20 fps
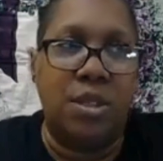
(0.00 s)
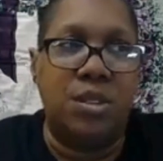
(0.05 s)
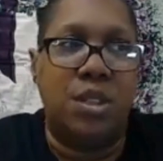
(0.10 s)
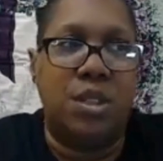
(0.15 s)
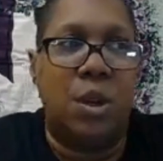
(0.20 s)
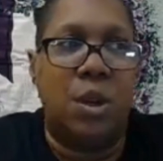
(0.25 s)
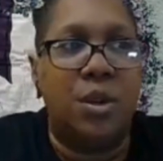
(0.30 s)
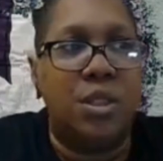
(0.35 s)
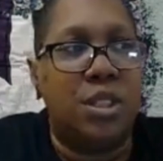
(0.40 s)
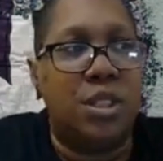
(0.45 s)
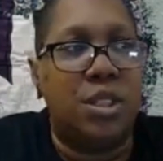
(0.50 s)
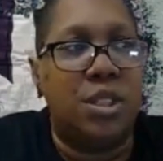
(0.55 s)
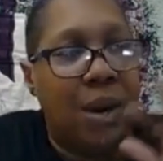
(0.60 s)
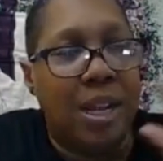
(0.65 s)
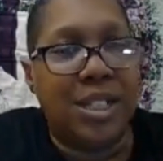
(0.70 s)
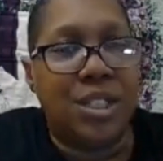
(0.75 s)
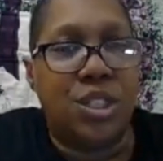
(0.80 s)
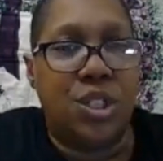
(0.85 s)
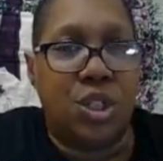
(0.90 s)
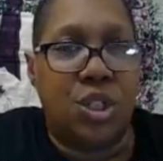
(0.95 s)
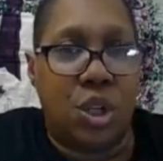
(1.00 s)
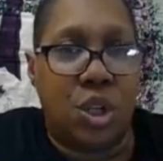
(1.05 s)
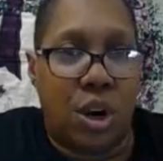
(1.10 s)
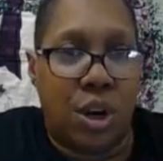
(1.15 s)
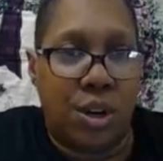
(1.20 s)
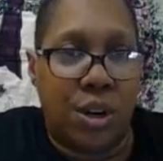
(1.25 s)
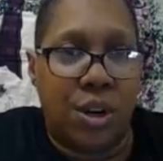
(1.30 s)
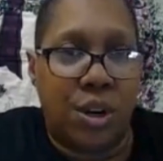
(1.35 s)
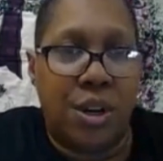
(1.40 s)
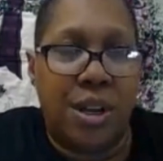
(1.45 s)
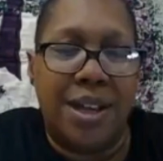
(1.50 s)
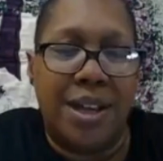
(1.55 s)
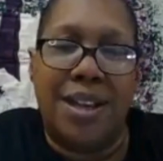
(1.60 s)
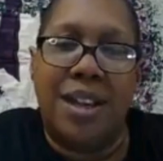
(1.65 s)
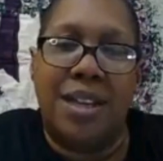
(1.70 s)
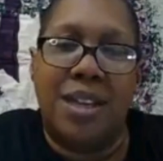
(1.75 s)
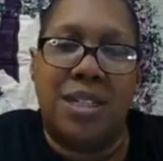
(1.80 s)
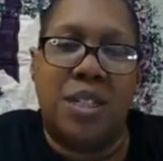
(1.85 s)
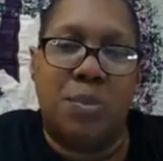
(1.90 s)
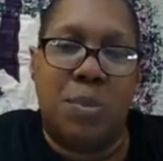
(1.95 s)
So it's a great starter,
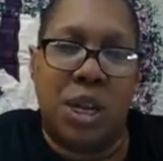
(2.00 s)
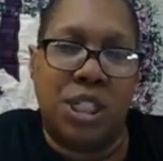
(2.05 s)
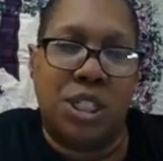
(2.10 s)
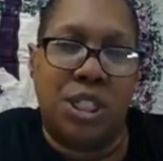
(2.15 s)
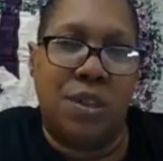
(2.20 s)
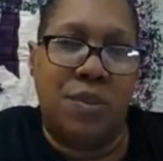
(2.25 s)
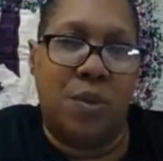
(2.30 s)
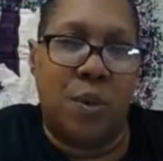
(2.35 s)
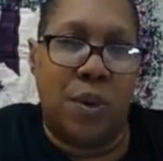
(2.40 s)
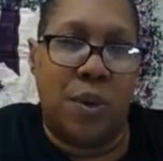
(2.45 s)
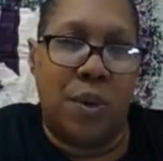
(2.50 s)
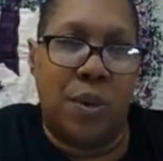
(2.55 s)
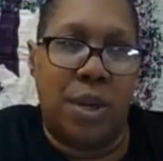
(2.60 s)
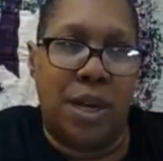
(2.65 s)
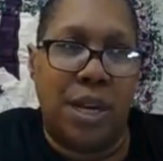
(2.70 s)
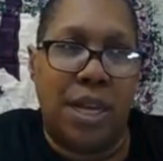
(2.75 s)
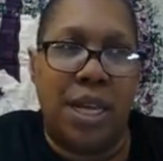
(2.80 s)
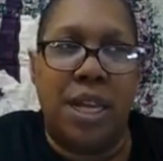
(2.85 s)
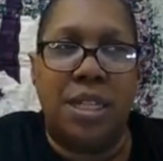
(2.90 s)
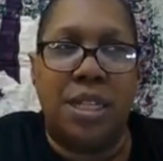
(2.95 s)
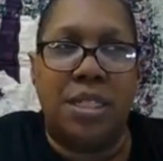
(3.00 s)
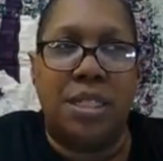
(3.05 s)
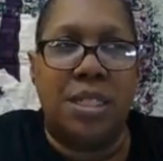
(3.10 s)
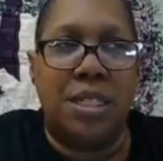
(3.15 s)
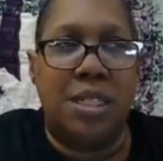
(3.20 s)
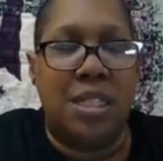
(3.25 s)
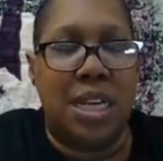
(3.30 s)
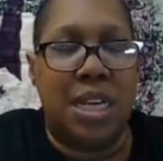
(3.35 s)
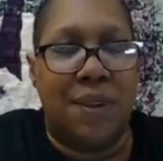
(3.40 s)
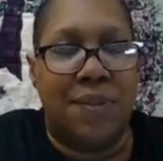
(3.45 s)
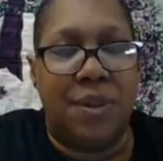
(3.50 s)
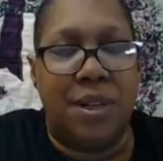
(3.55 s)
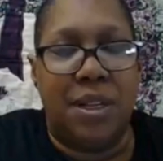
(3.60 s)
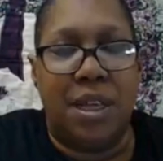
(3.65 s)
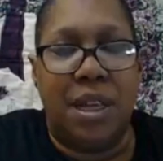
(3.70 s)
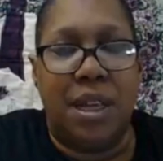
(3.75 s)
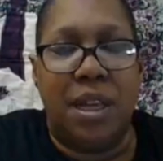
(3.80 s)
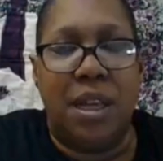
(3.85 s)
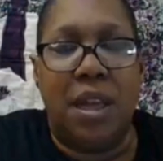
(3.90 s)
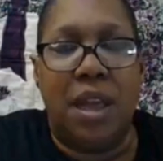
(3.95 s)
especially for the money. It's
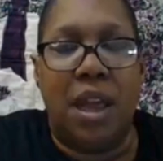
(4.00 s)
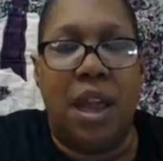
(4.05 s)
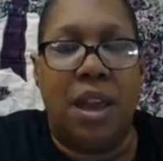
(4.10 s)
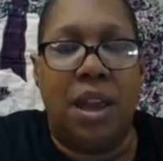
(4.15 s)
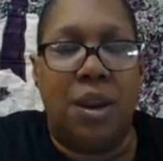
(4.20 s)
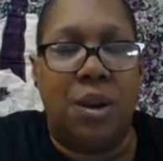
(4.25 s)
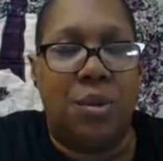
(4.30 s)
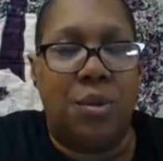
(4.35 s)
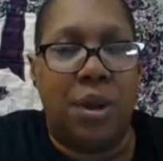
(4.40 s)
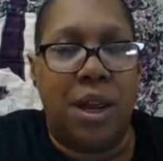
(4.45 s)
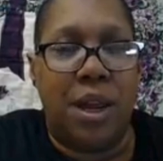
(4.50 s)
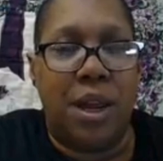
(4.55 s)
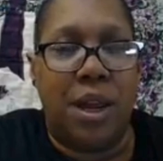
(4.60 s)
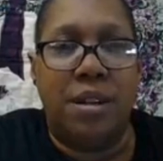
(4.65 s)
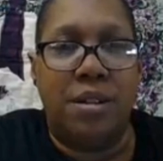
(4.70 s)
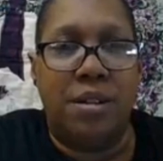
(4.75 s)
definitely a great